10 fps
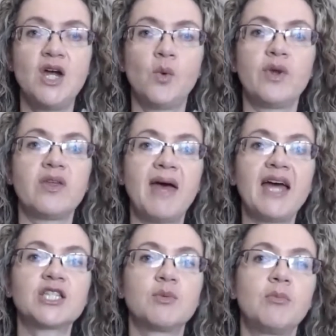with a
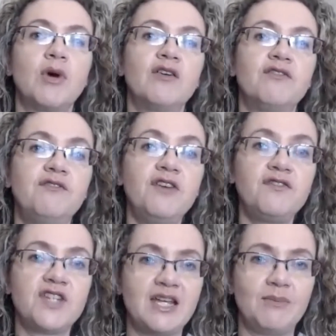maximum of
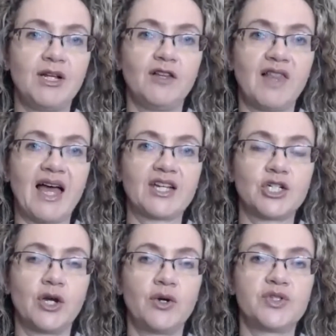15 mil of
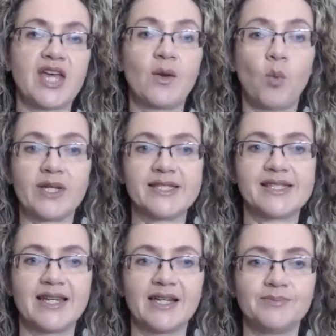lactulose at one
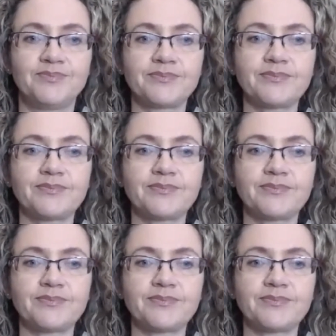sitting.